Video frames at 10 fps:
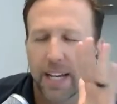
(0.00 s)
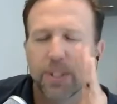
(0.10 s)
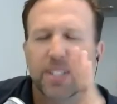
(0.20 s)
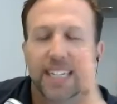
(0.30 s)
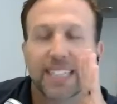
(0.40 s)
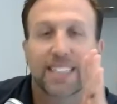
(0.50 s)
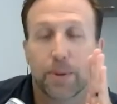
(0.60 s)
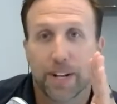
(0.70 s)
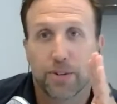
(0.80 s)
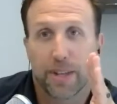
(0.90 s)
60
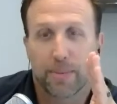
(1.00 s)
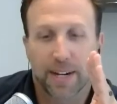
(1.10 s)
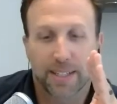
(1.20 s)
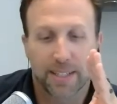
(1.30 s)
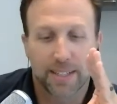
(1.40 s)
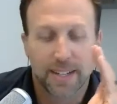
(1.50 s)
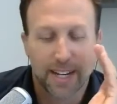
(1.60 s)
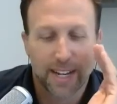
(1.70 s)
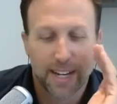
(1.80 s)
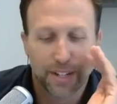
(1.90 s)
when I joined the practice.
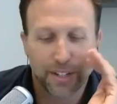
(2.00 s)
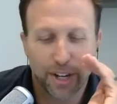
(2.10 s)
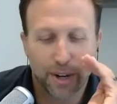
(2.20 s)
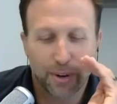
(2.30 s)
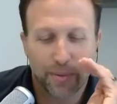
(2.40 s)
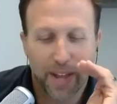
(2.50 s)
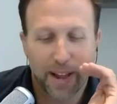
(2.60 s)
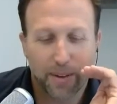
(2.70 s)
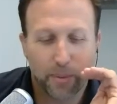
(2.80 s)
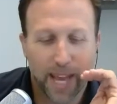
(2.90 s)
So
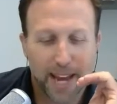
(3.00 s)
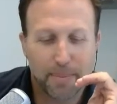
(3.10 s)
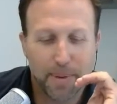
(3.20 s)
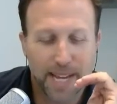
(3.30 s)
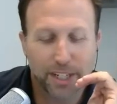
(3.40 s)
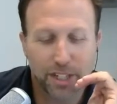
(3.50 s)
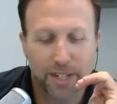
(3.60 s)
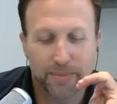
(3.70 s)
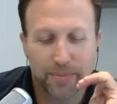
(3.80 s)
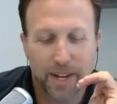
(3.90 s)
we had a
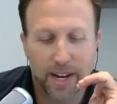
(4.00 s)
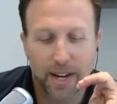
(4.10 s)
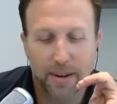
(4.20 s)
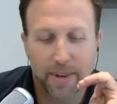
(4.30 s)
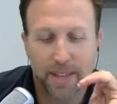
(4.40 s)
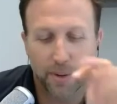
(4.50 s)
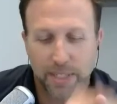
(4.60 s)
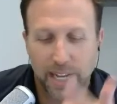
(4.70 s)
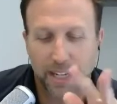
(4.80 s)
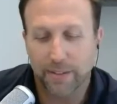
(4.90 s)
patient, and there
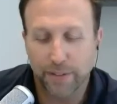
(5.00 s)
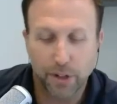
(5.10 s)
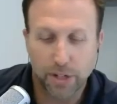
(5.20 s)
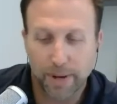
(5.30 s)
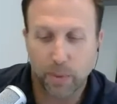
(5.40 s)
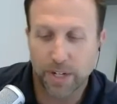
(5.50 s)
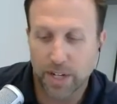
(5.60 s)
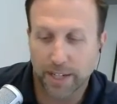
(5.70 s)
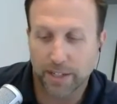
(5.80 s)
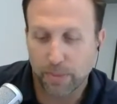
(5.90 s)
was a lot of confusion about which
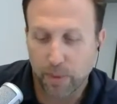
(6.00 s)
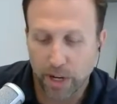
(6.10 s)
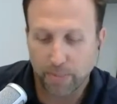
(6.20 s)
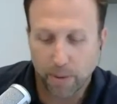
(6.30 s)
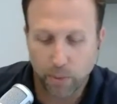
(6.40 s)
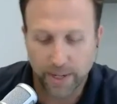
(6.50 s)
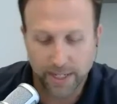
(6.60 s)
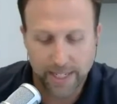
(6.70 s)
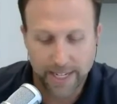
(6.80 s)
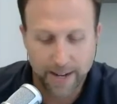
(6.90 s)
Dr. Spodak people wanted
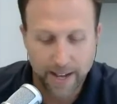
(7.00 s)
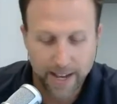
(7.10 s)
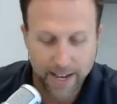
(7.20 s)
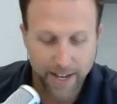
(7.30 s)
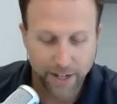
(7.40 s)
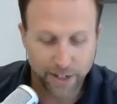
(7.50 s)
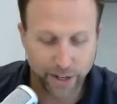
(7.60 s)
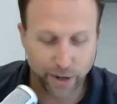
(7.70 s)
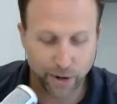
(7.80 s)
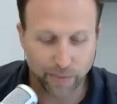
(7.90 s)
to see.
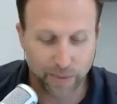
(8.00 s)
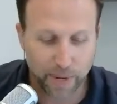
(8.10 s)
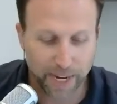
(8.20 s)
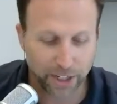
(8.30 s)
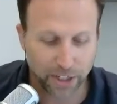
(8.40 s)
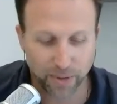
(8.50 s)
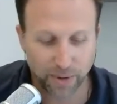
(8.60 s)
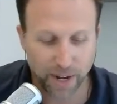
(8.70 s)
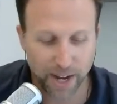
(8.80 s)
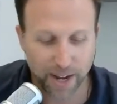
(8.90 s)
So the patient
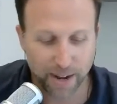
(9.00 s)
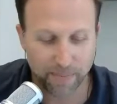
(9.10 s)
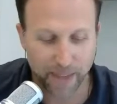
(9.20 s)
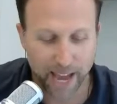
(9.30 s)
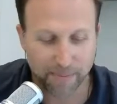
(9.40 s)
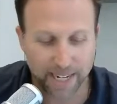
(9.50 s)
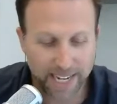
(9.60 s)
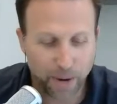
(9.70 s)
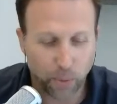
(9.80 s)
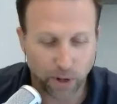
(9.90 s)
had my
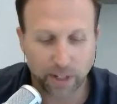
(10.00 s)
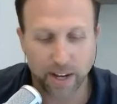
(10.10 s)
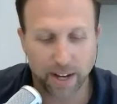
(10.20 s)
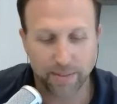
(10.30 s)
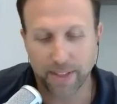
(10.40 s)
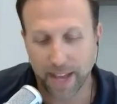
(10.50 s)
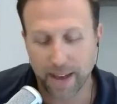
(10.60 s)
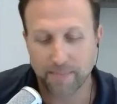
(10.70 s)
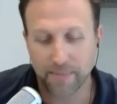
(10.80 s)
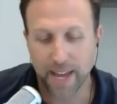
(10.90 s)
dad work on
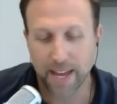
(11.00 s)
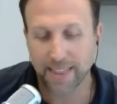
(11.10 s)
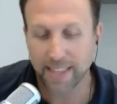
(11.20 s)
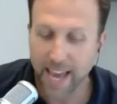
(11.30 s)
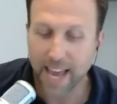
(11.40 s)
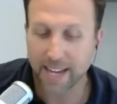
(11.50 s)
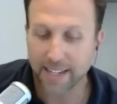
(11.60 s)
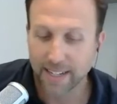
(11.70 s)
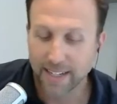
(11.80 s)
them, and at the end,